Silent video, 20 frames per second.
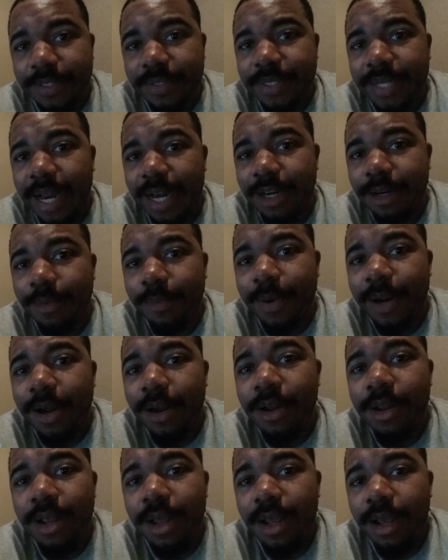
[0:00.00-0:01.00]
side of the
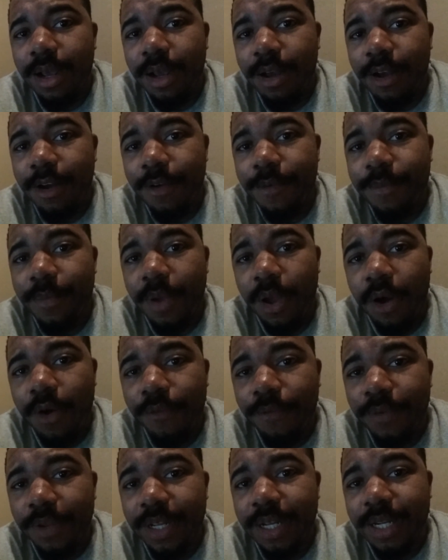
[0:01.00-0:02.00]
ball,
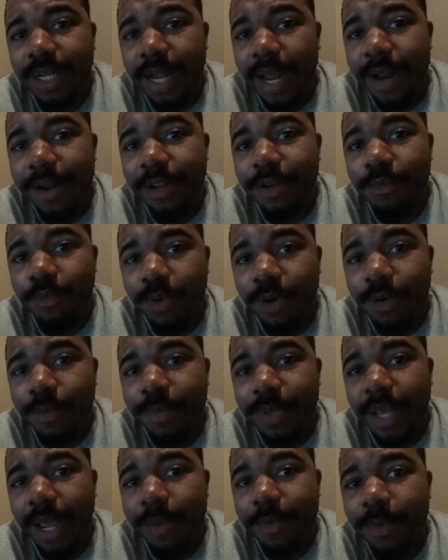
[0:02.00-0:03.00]
hopefully Clowney will
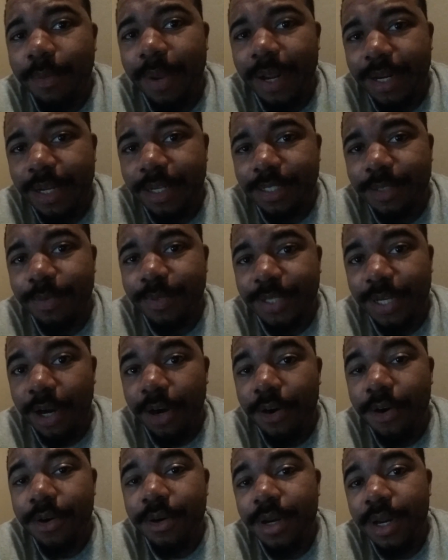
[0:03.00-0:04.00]
be to make his
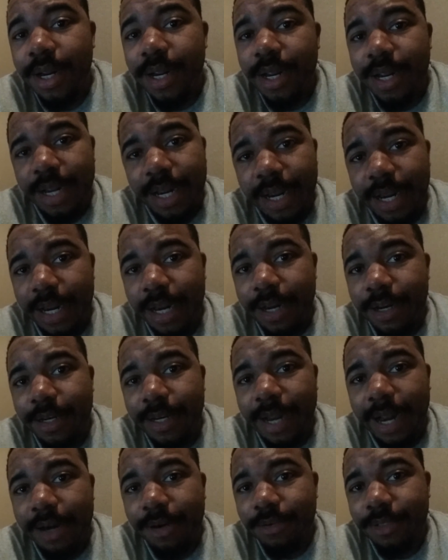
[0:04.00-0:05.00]
return,
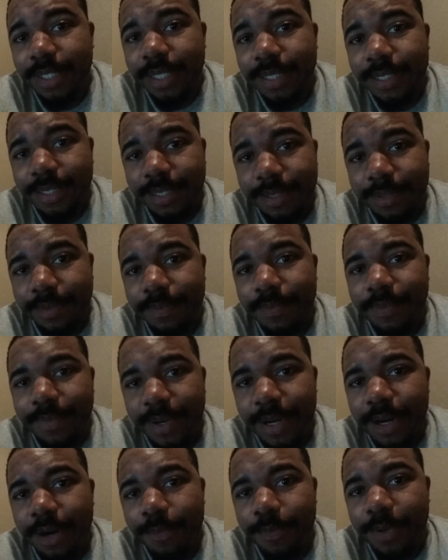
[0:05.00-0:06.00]
and that'll just
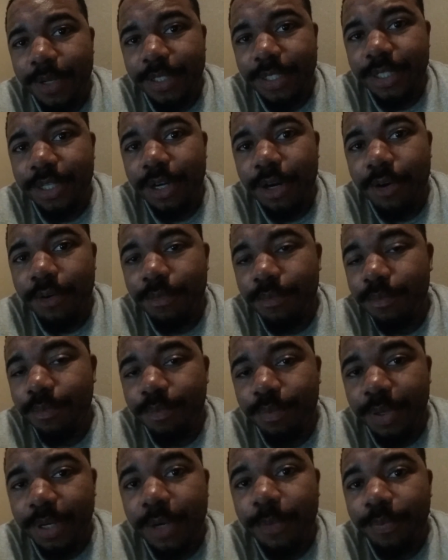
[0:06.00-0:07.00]
help us,
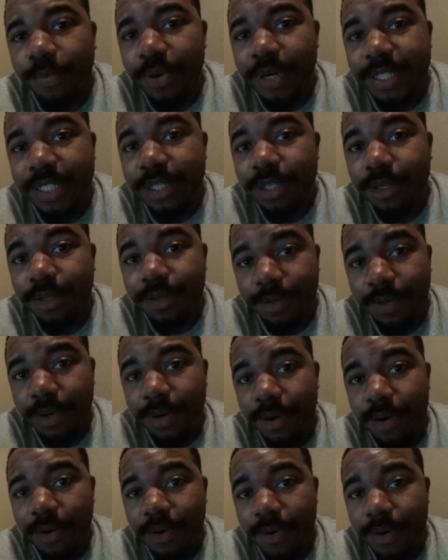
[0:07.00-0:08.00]
put the pressure
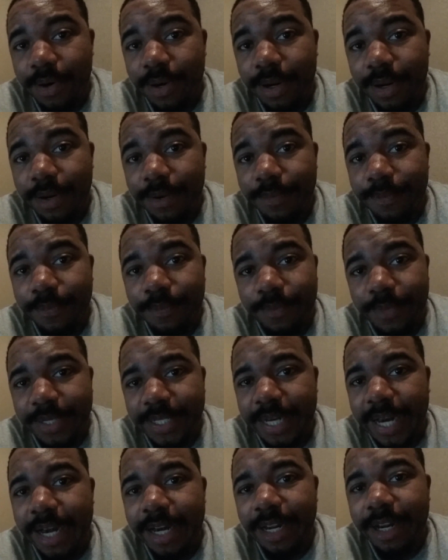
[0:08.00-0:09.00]
on
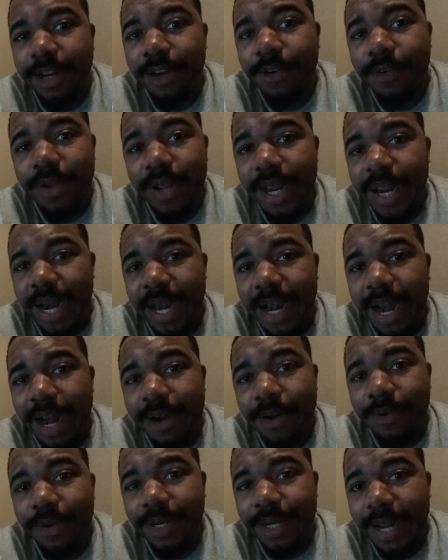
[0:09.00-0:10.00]
Tannehill. And
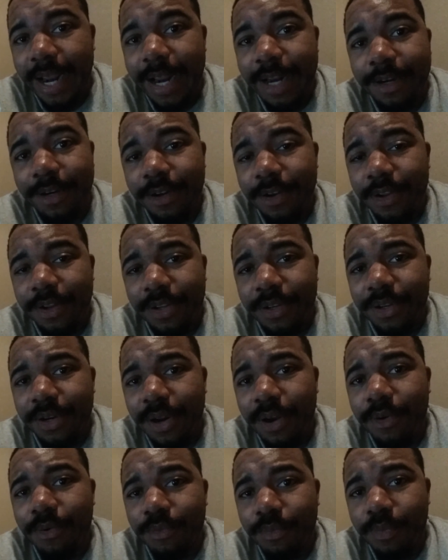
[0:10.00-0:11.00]
not only that,
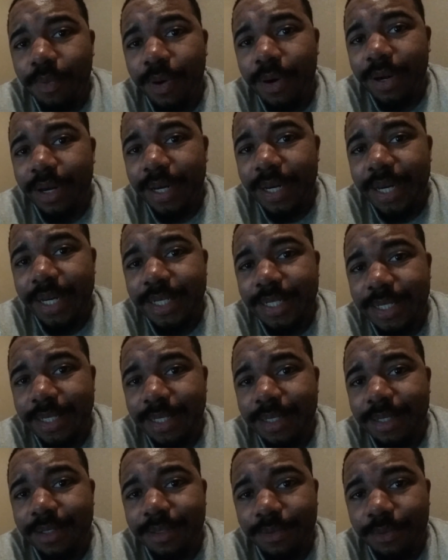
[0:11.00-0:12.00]
we're gonna need
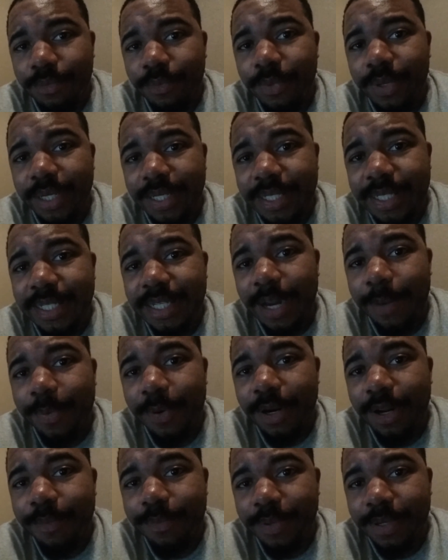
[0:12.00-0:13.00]
to really step
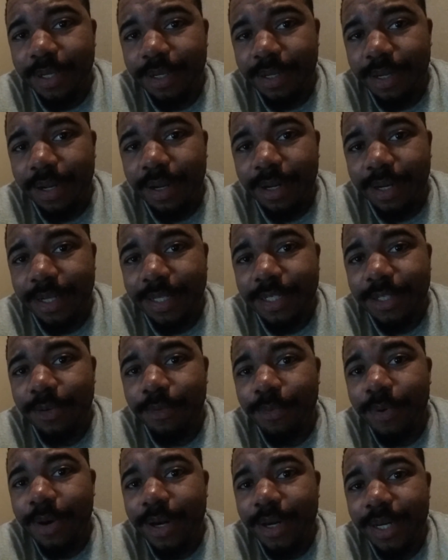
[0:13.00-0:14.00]
it up against
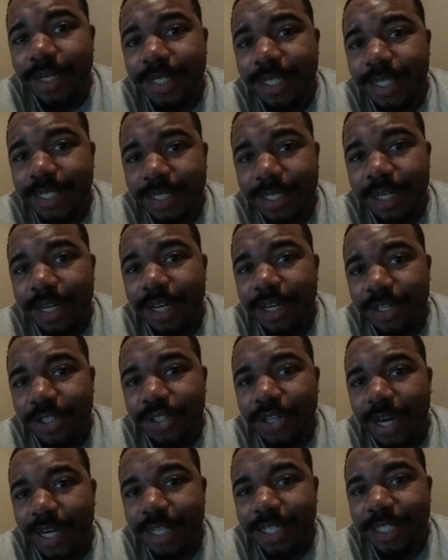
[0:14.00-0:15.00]
the run and just
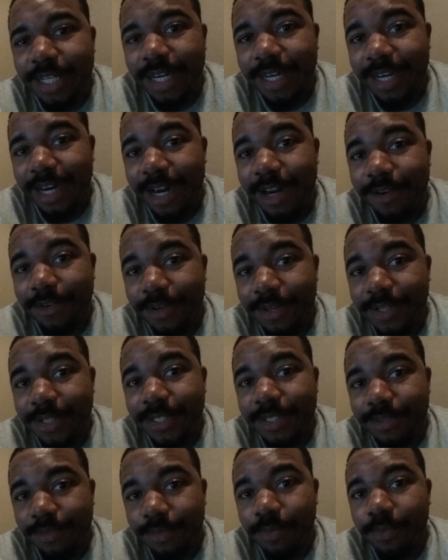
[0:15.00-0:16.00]
try to shut down
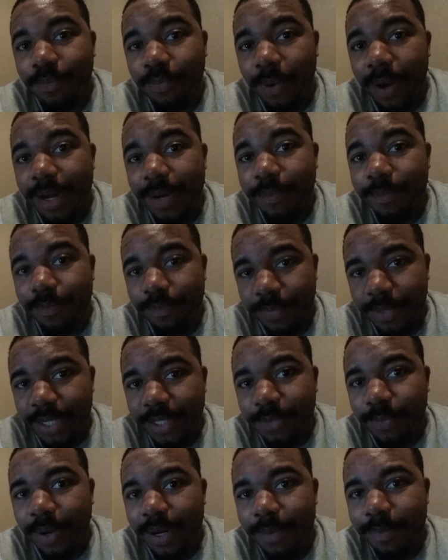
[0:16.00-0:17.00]
these
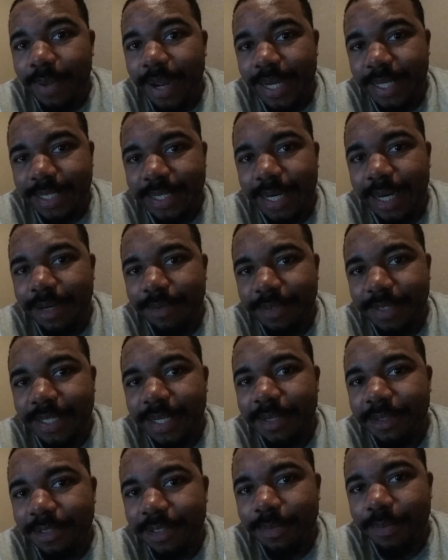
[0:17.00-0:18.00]
running backs that have
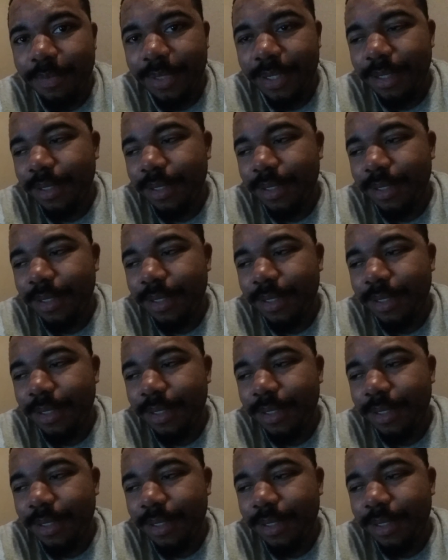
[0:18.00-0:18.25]
seemed to